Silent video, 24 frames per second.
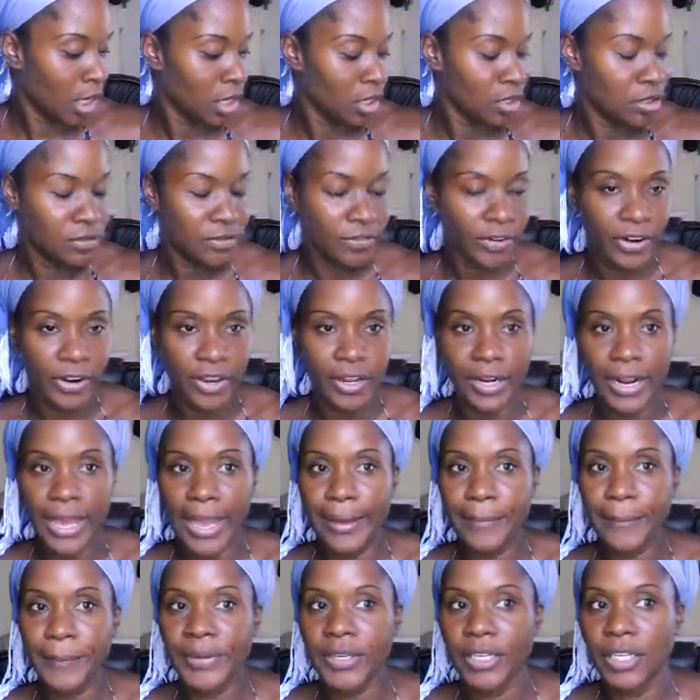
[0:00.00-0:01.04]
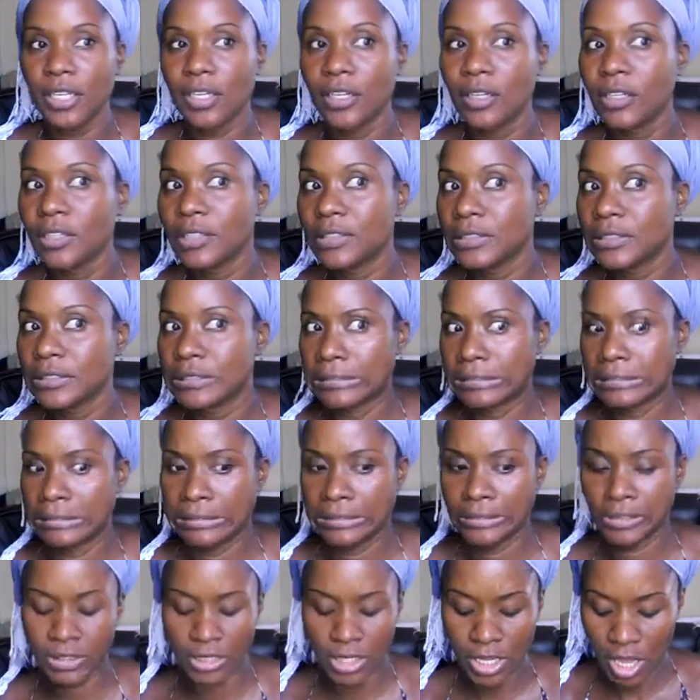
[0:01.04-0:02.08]
He's very unhappy.
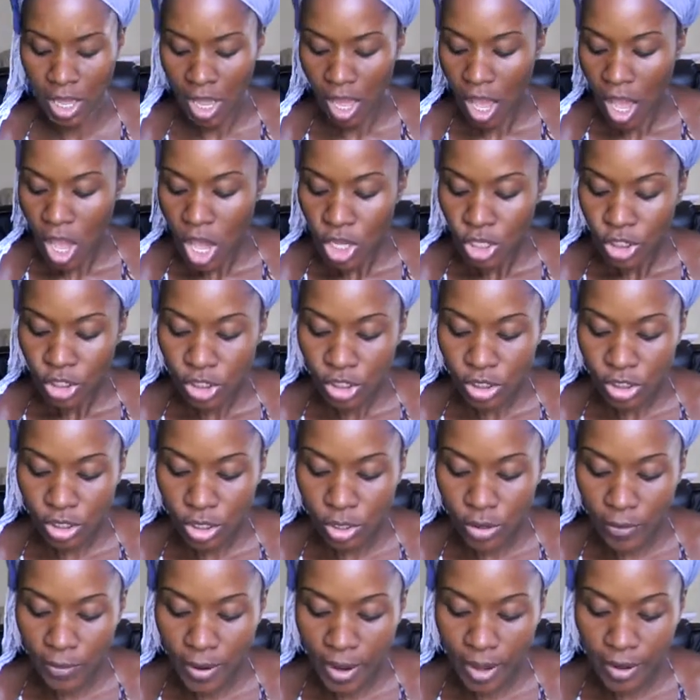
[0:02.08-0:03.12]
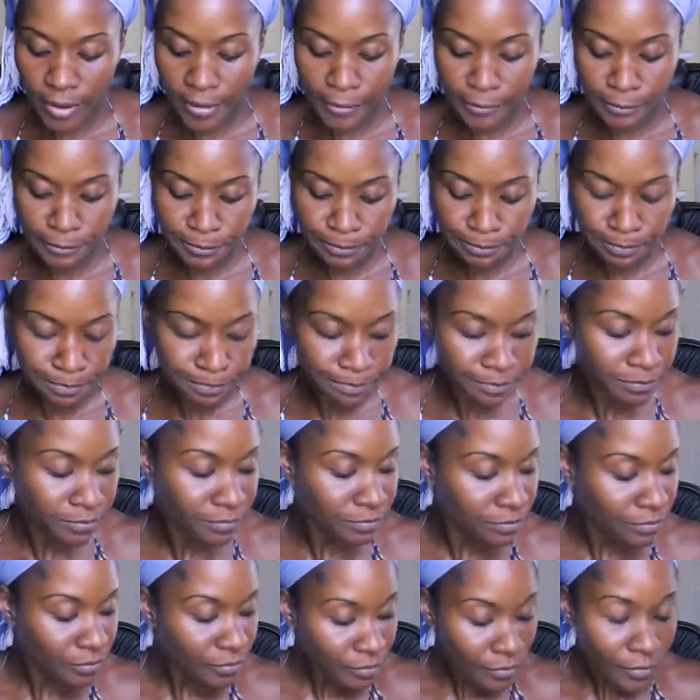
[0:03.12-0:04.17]
So,
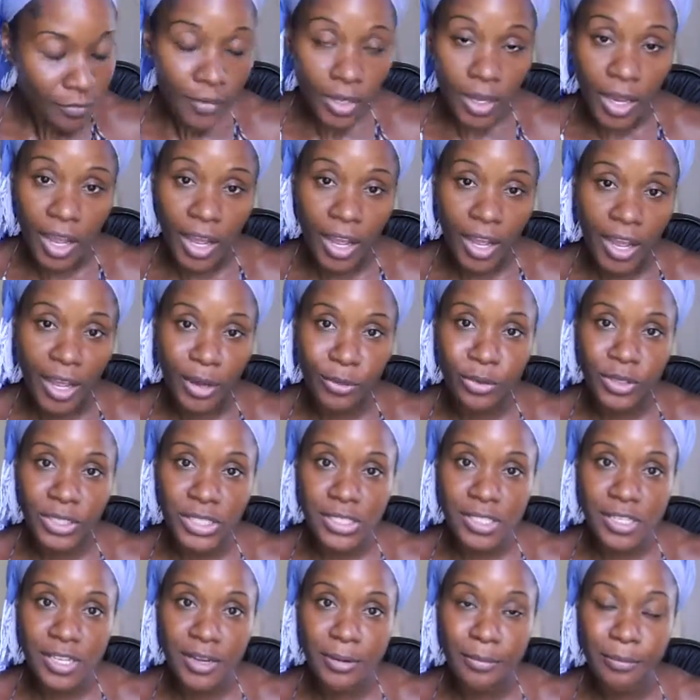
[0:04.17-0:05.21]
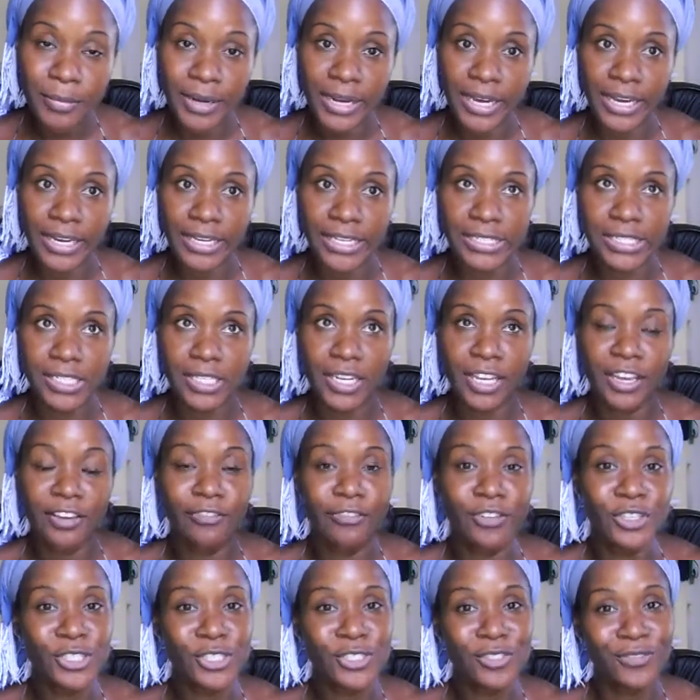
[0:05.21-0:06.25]
I wanted to come by today.
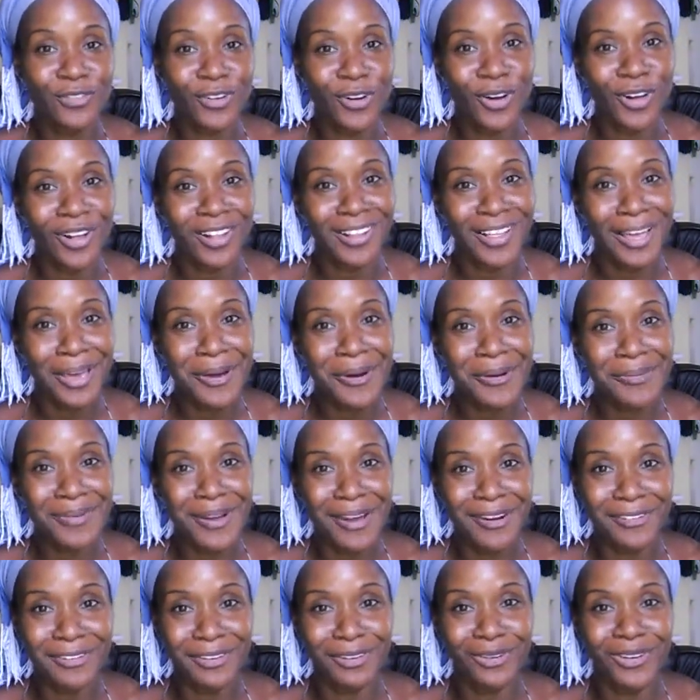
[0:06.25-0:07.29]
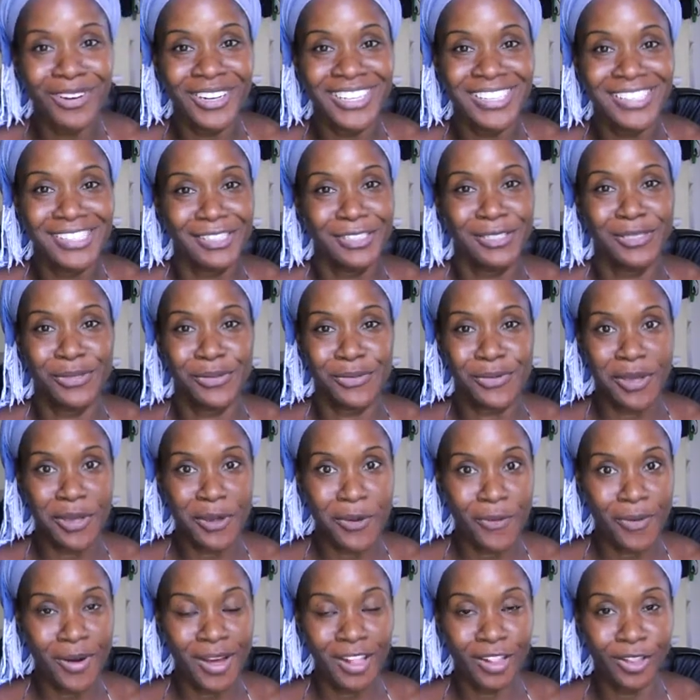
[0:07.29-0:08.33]
First of all, I hope everyone is doing
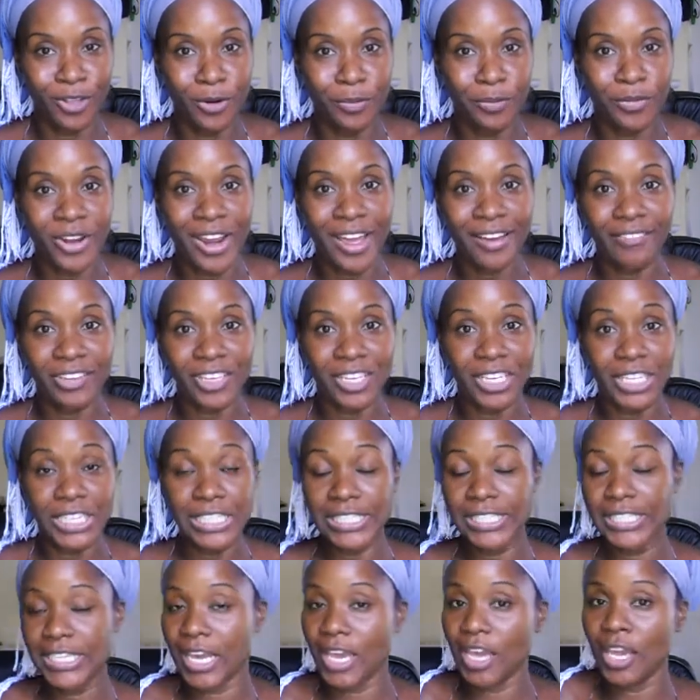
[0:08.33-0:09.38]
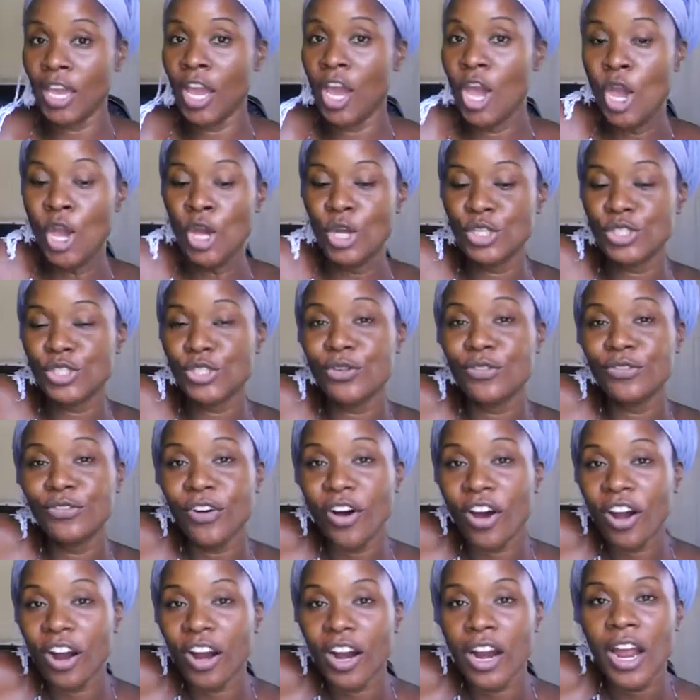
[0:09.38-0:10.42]
well. Hope you're having a good day so
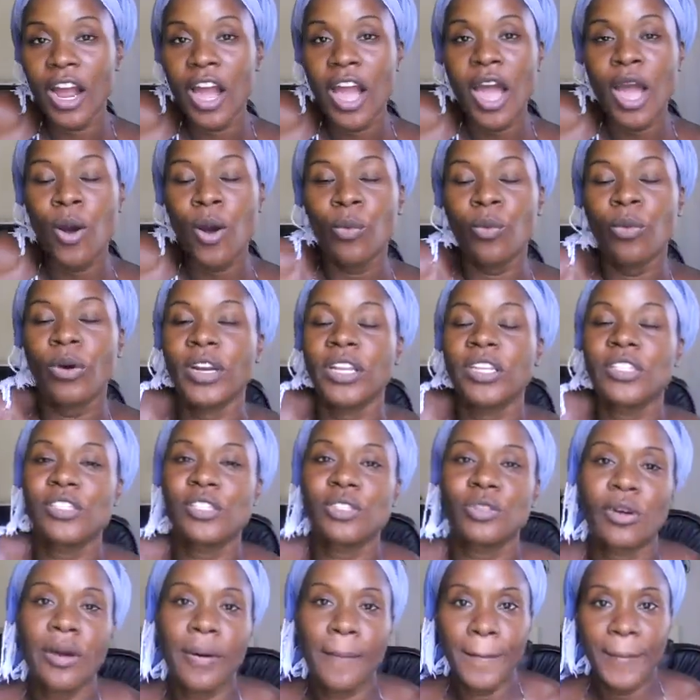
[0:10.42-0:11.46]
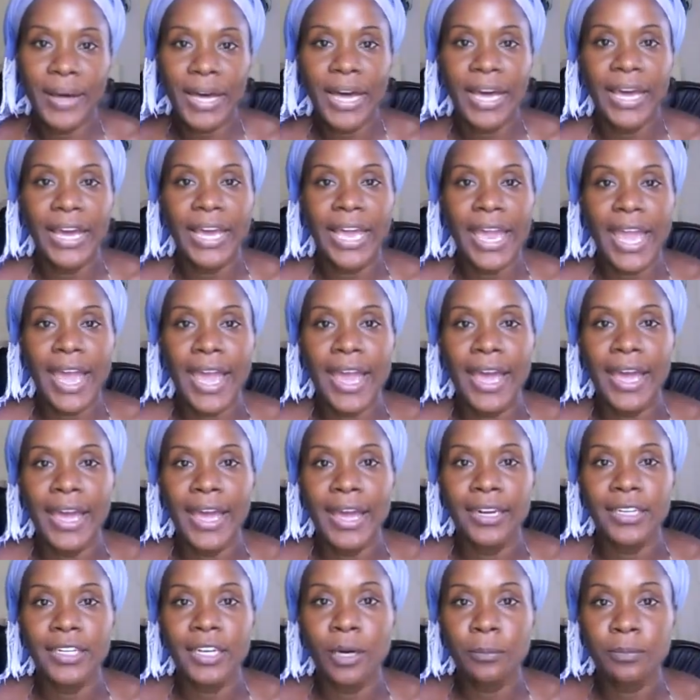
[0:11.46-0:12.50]
far. Wanted to come by
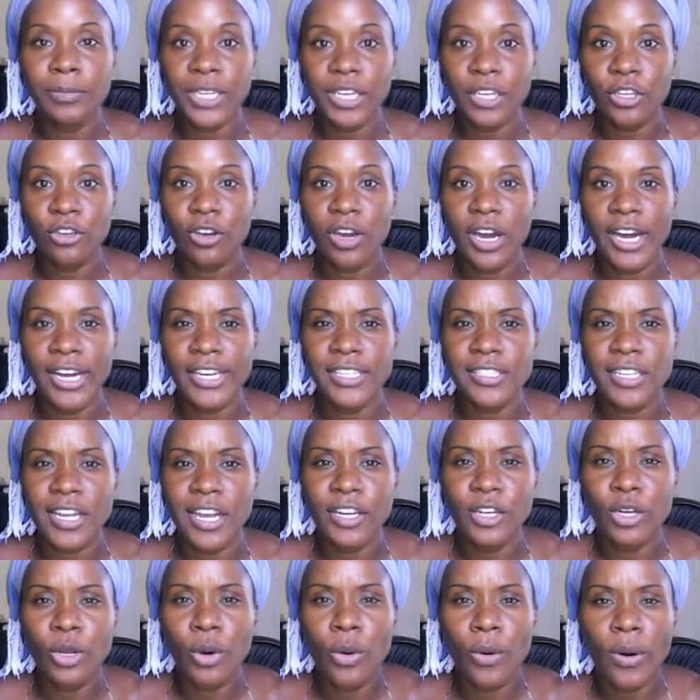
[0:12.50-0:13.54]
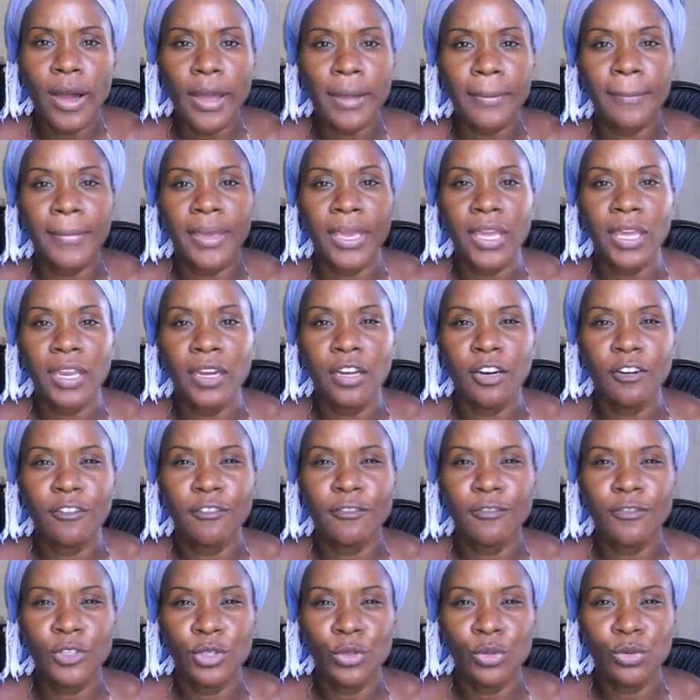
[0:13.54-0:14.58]
and update you guys. I know I made a
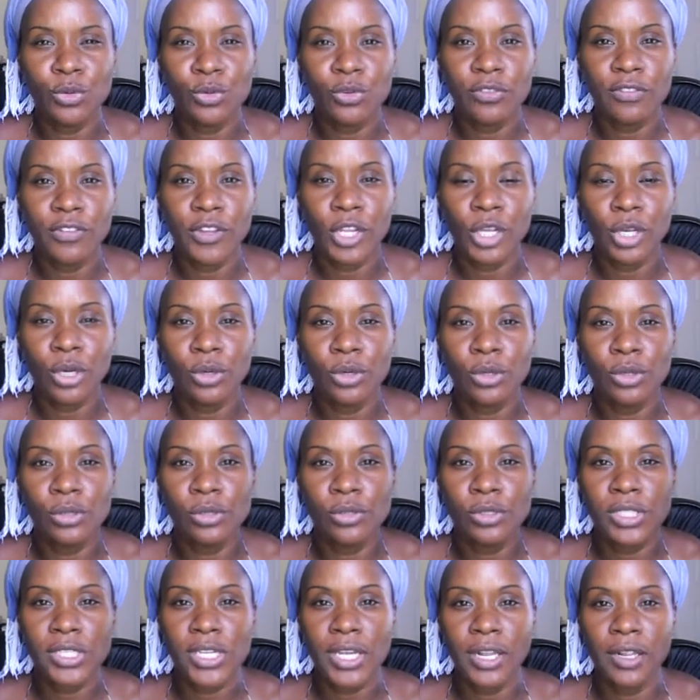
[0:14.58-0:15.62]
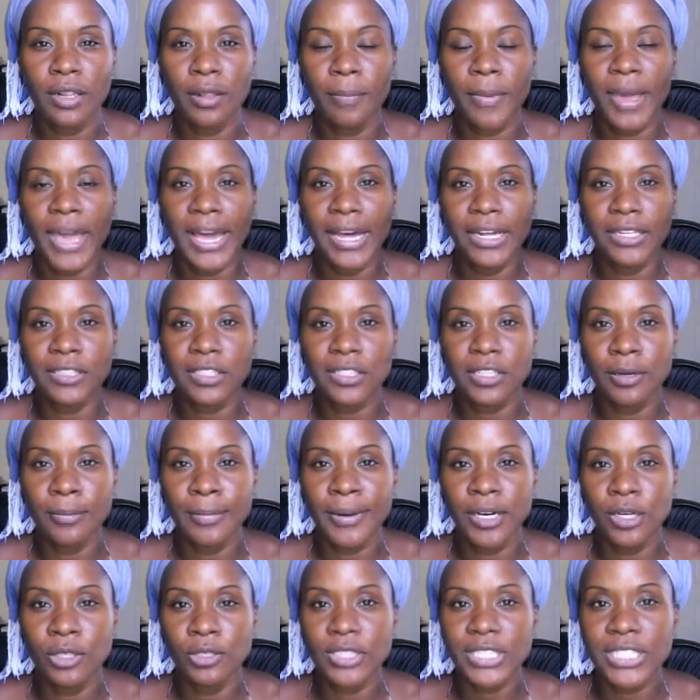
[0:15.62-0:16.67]
few videos in the past
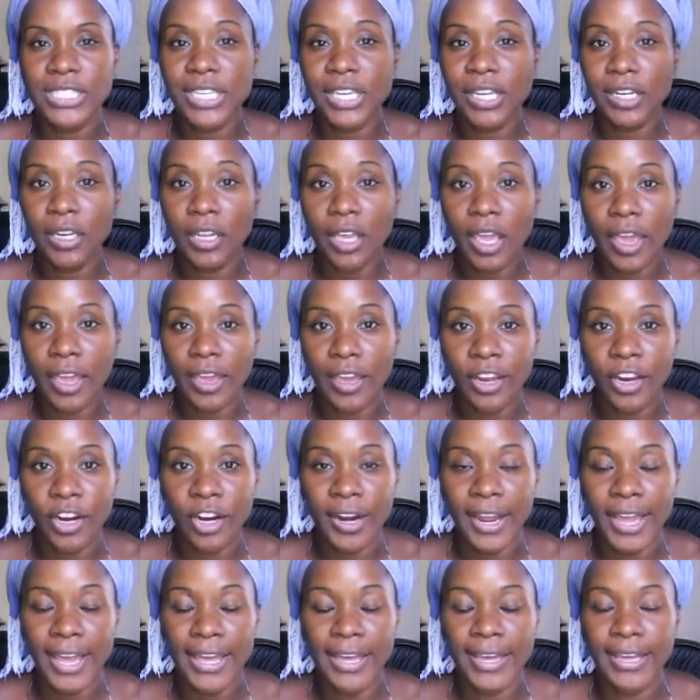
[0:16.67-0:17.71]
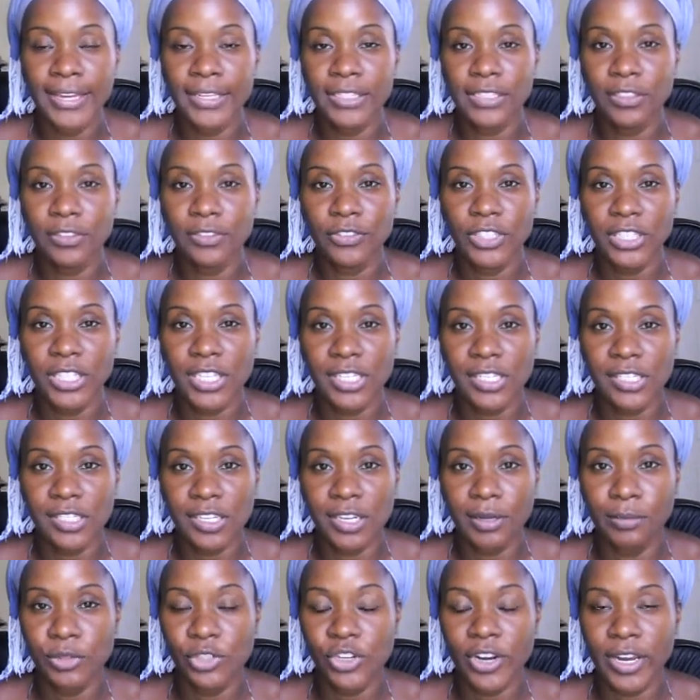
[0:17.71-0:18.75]
about skincare and different things that
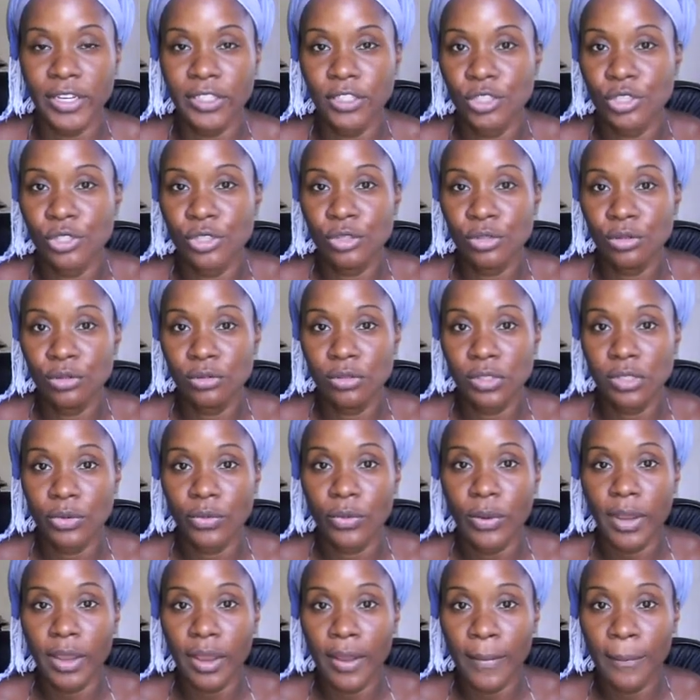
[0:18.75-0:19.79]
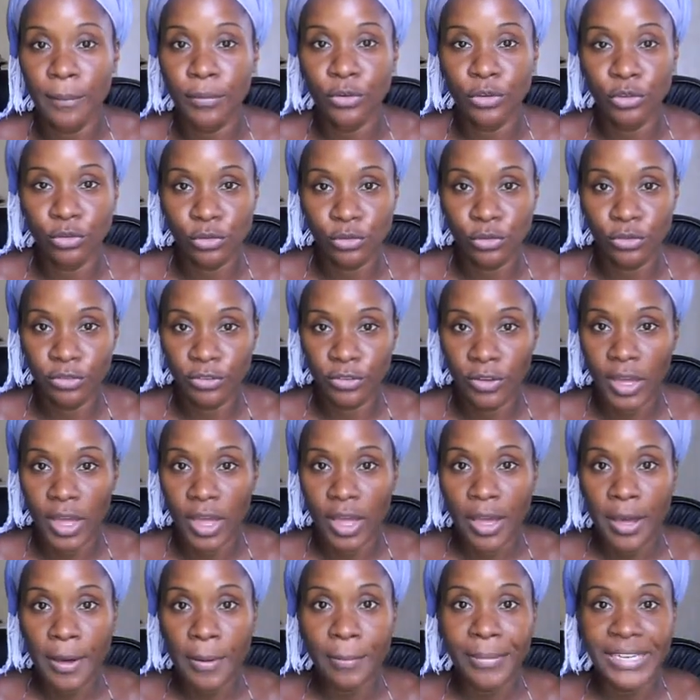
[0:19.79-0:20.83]
I'm trying to do to improve
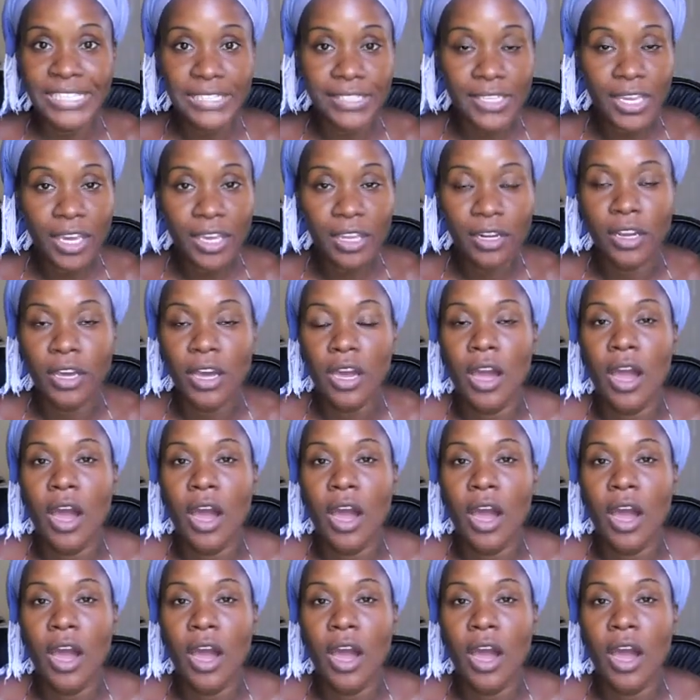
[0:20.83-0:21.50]
my skin.